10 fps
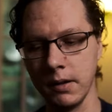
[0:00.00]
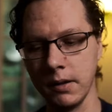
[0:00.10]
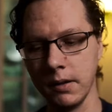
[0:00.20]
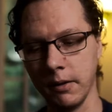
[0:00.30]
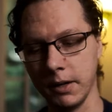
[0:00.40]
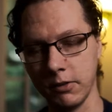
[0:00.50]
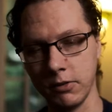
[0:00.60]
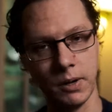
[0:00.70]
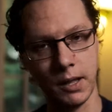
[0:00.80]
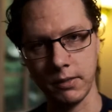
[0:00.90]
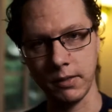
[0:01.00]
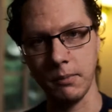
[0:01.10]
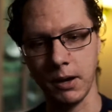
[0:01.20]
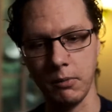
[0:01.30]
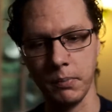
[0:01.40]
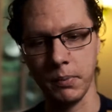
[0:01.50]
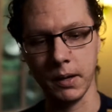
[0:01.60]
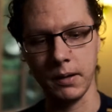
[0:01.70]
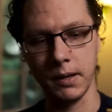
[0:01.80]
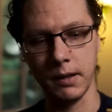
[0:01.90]
And it's the one I think about.
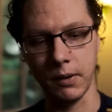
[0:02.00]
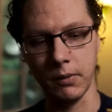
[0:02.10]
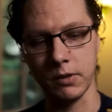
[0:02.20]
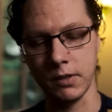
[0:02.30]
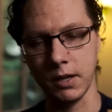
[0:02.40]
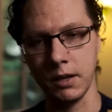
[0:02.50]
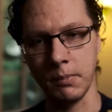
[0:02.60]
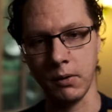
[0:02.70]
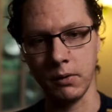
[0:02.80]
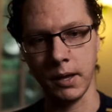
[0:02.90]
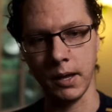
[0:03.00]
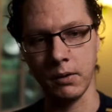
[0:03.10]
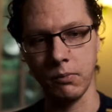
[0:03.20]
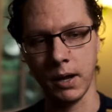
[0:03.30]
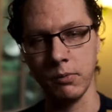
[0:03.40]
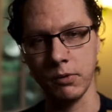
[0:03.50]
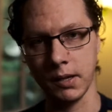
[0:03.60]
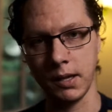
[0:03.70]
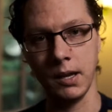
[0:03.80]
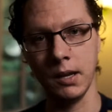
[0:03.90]
But if I was to think about, like, when I was a
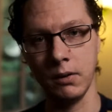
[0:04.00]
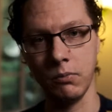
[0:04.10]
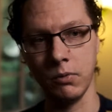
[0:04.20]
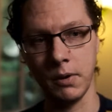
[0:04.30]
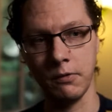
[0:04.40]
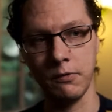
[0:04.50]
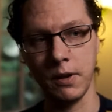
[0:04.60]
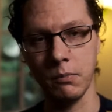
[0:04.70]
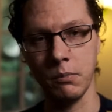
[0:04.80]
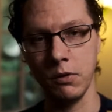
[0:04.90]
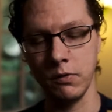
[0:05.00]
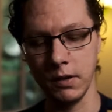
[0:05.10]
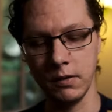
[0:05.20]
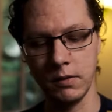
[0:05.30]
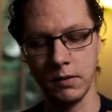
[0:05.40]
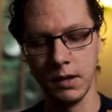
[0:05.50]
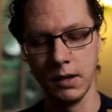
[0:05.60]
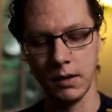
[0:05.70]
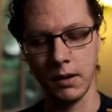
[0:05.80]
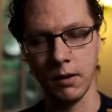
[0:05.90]
kid, one of my favorite movies,
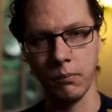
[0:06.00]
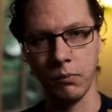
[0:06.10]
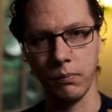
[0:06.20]
um,